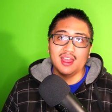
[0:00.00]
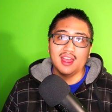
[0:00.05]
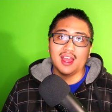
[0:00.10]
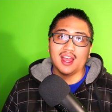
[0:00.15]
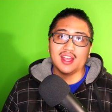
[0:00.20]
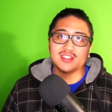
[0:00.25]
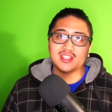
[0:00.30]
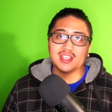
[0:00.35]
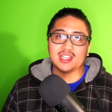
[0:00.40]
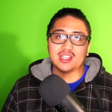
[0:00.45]

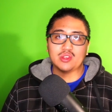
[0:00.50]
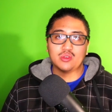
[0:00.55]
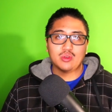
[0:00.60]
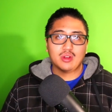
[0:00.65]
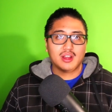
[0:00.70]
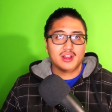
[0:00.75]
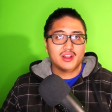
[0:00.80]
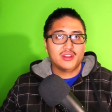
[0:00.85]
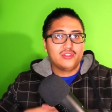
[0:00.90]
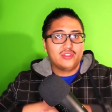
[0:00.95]
I take you
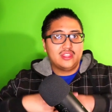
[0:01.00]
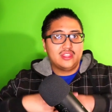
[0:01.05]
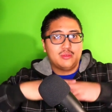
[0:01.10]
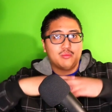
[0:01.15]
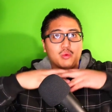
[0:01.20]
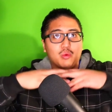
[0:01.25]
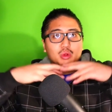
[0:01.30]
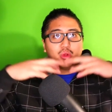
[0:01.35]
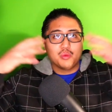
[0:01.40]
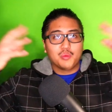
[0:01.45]
on the
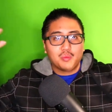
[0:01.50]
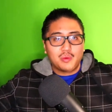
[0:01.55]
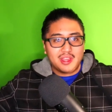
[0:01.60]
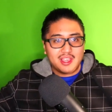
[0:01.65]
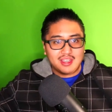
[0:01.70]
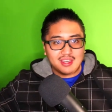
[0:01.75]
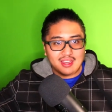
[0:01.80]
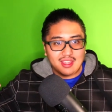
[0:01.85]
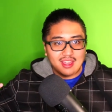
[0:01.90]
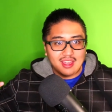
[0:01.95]

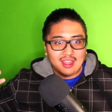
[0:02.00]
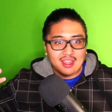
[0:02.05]
whirlwind